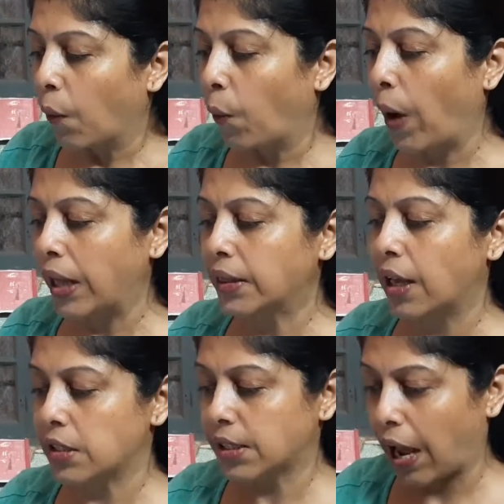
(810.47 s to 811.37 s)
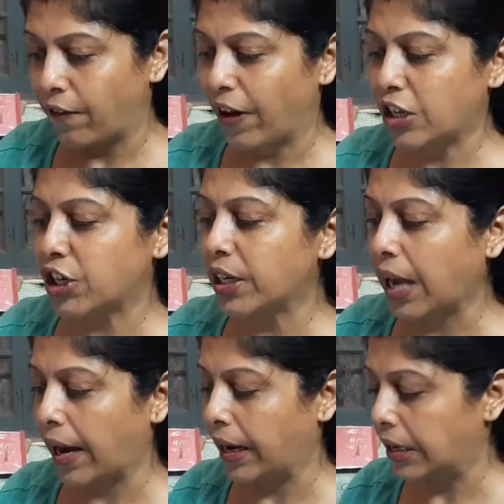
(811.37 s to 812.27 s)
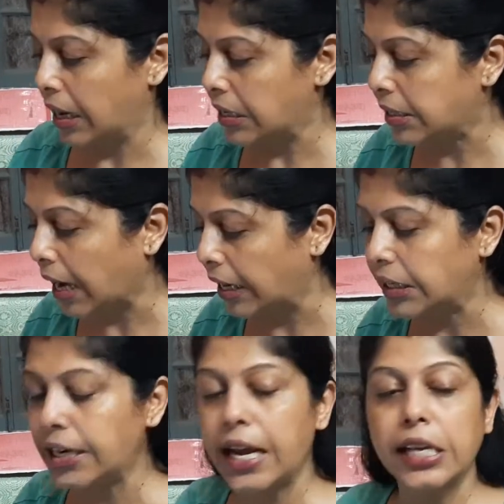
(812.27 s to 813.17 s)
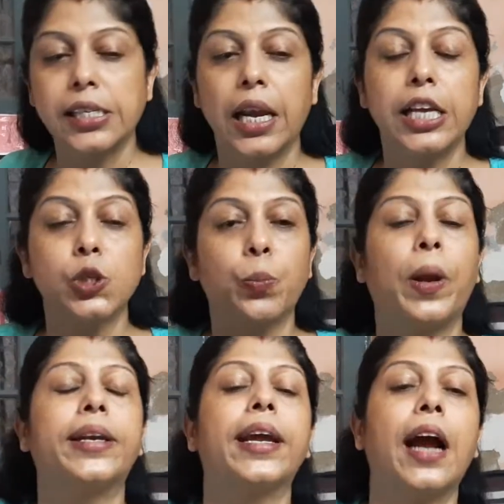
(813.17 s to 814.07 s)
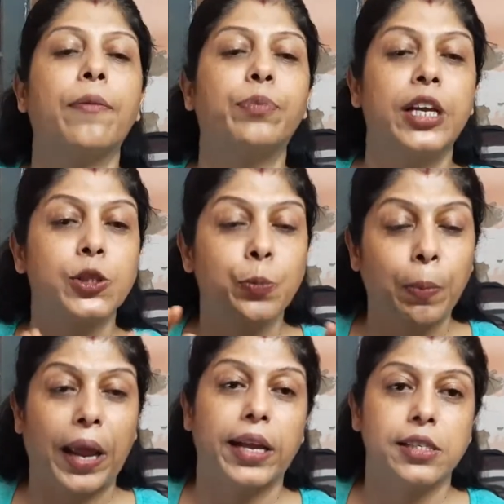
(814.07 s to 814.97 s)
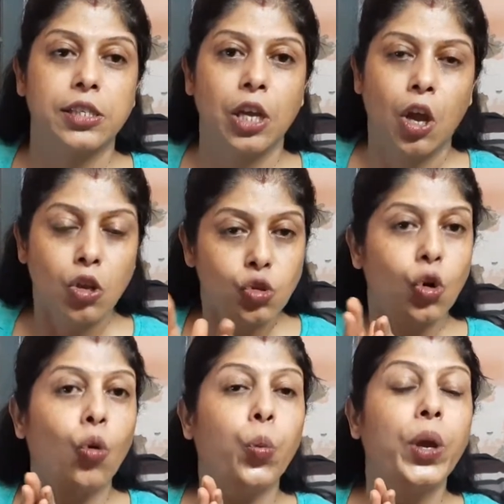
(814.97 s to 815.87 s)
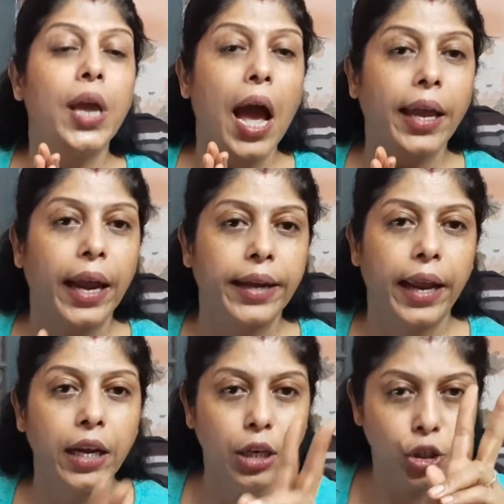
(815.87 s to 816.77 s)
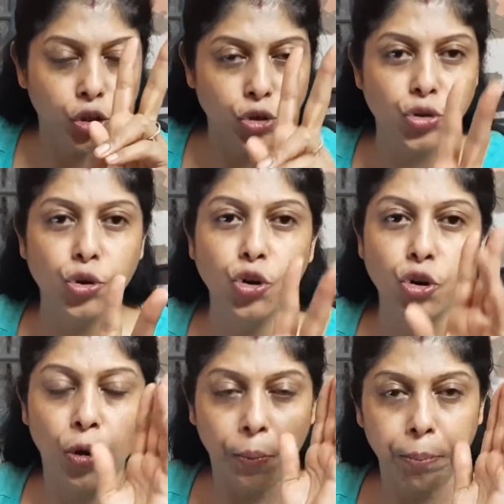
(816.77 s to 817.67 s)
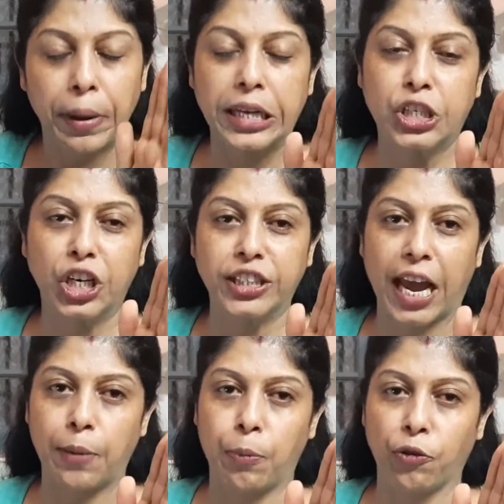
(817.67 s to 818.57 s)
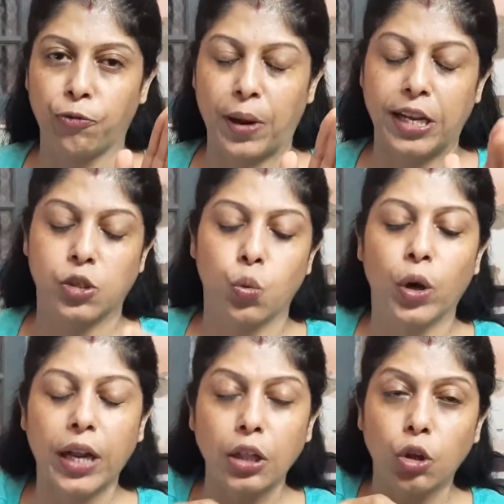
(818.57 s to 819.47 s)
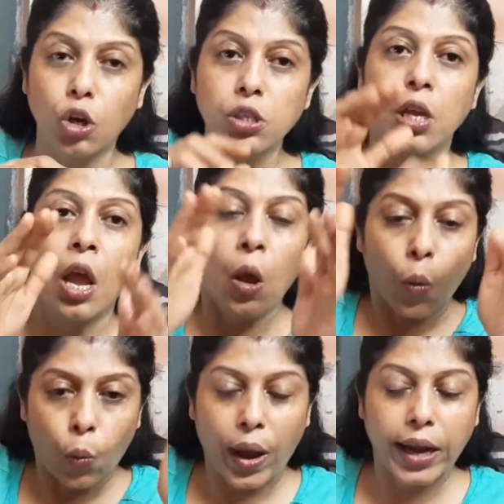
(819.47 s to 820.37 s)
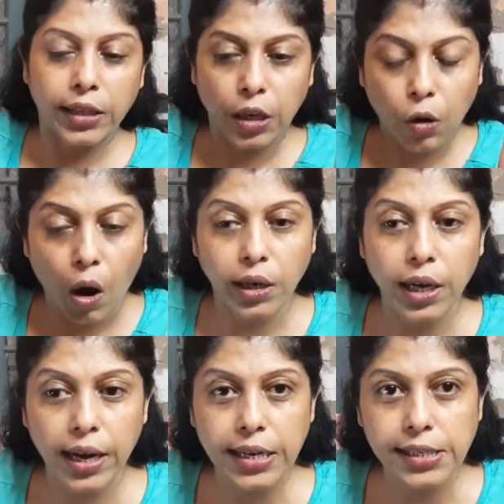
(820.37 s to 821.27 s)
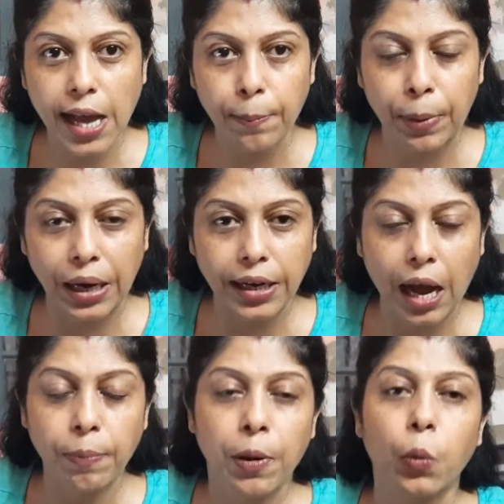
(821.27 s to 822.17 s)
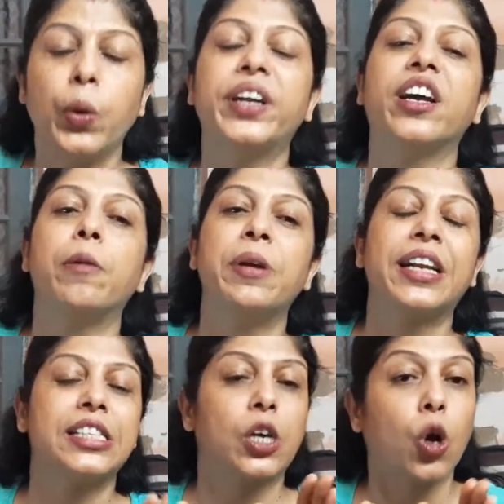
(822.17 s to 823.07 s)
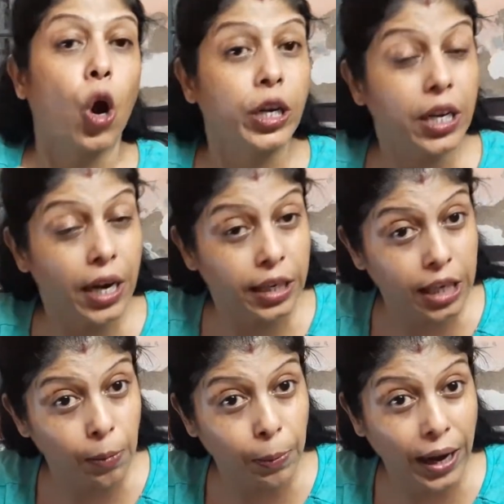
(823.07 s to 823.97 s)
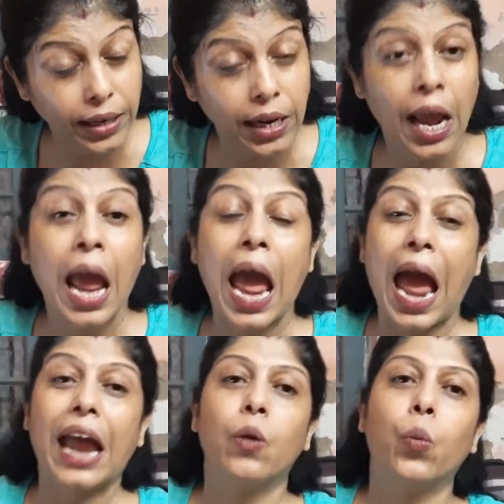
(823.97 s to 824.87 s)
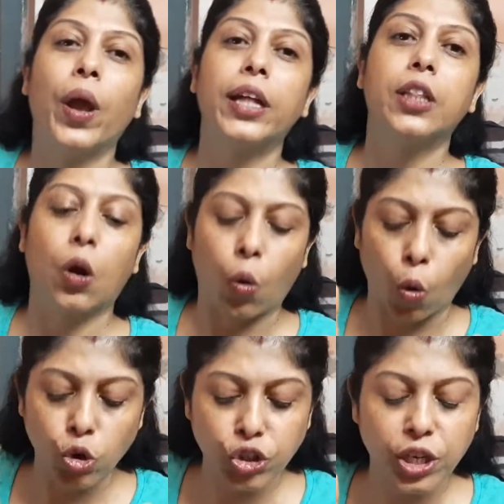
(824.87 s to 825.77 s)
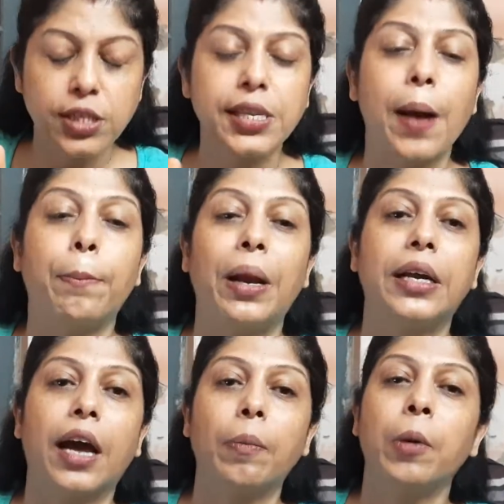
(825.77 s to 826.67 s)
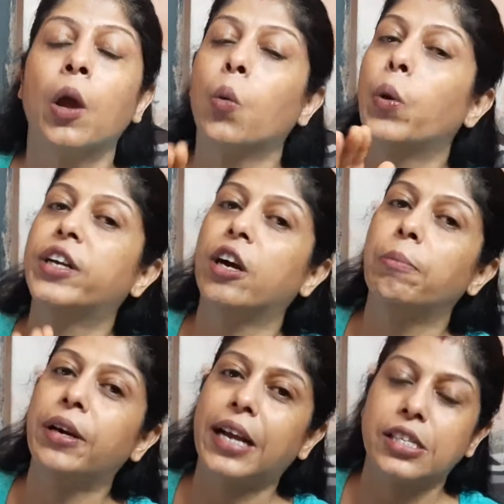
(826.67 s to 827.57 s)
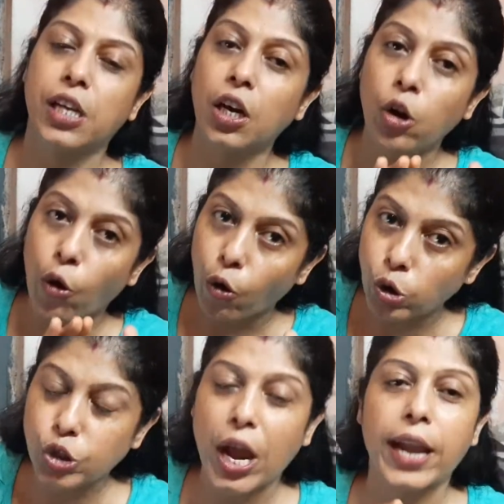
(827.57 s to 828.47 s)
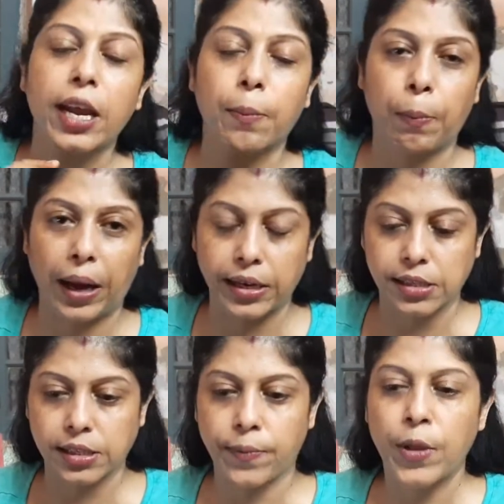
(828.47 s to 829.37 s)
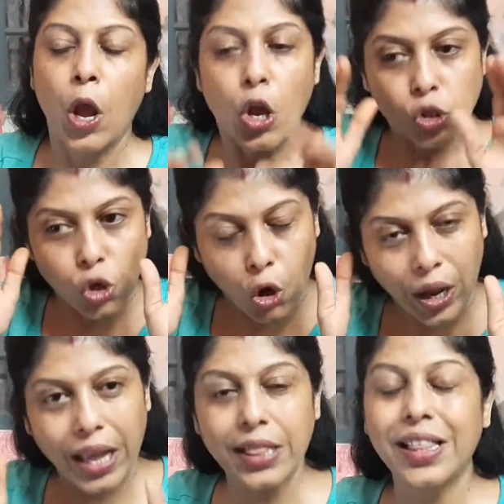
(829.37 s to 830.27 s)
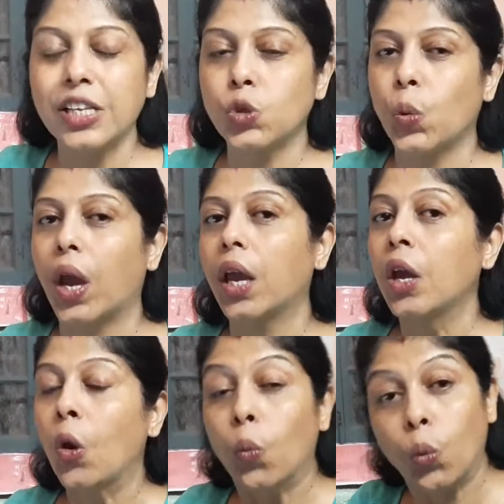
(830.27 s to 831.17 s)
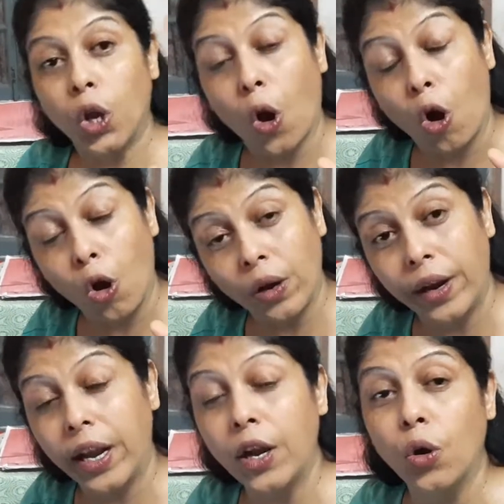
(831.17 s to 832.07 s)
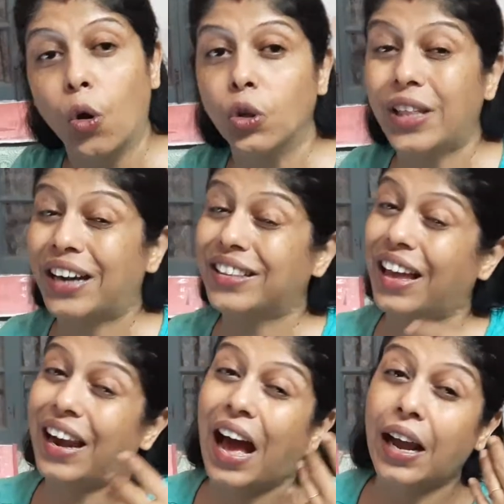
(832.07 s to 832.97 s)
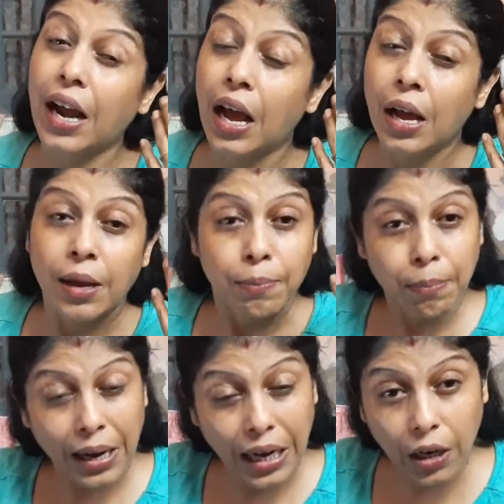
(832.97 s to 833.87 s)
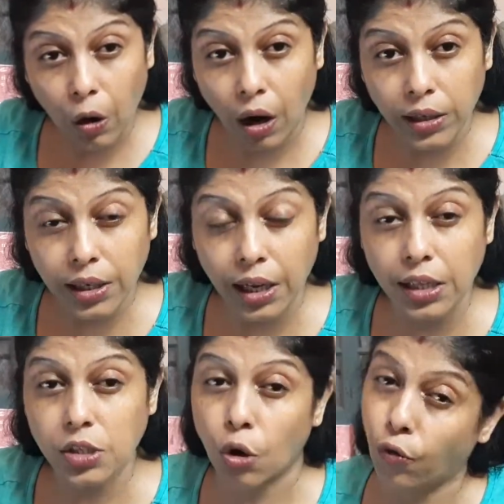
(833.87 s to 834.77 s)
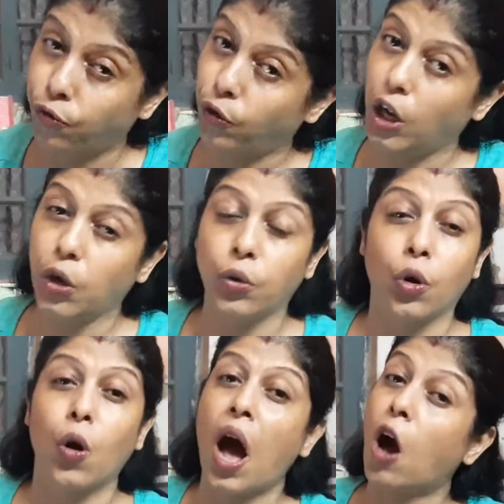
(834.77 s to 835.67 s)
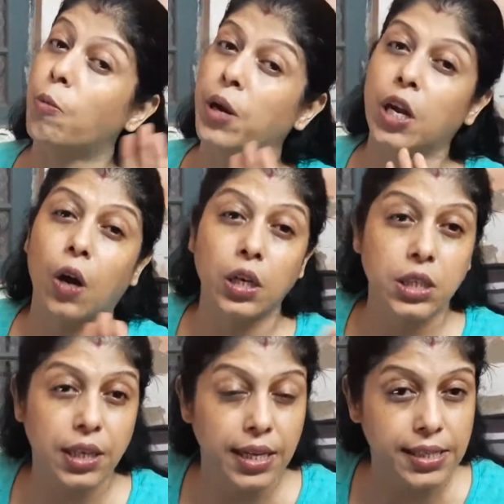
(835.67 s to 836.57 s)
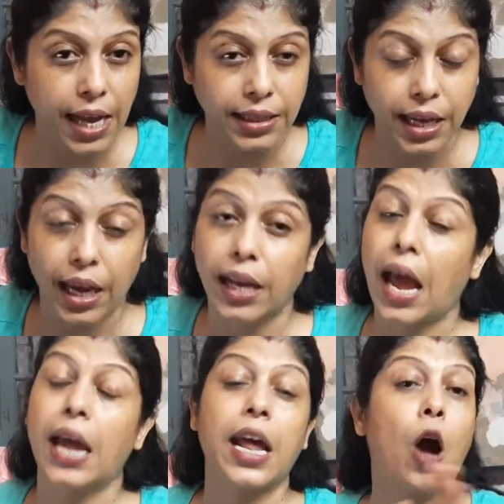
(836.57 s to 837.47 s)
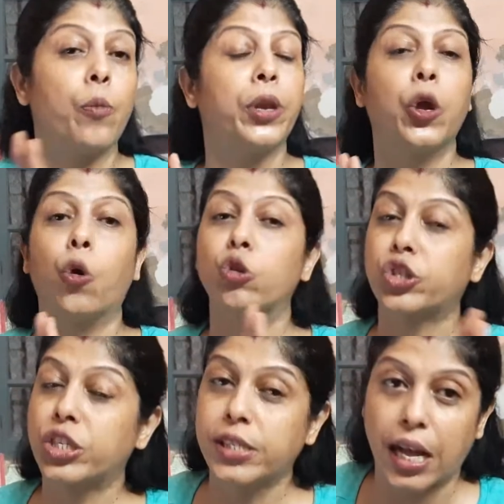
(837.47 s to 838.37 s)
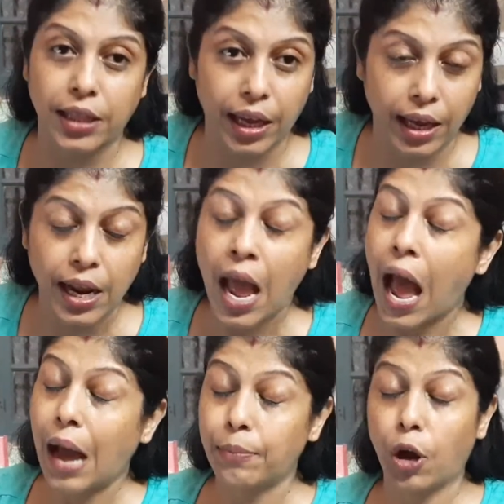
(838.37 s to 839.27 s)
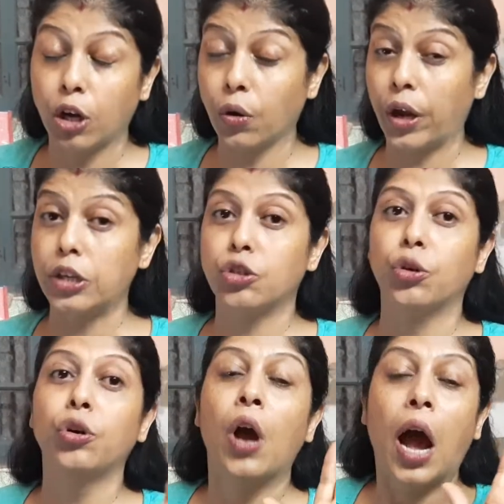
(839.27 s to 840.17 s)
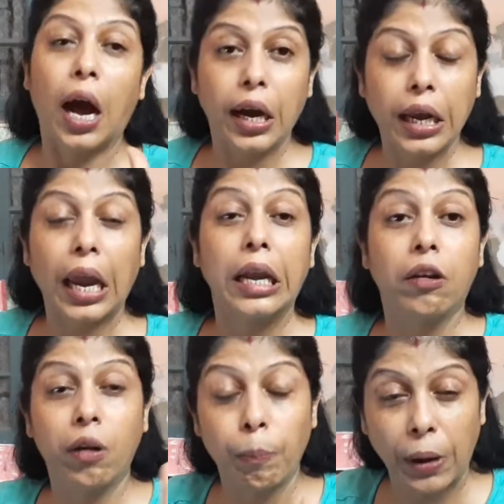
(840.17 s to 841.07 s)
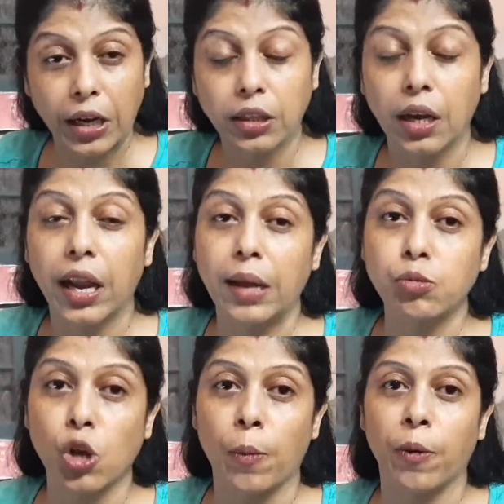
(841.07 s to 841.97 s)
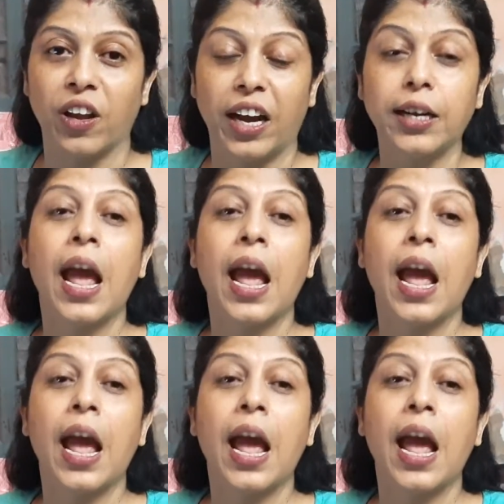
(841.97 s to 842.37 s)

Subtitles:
when this convection current is continuously splitting up these plates, so we are getting two major type of plates. What are those? Where the continents are built up, we term it as a continental plate, and where the oceans are built up, we term it as a oceanic plates. So in this way, we already know that there are many continents. Hopefully you know how many continents are there and how many oceans are there. I'm not going to again repeat the names of it.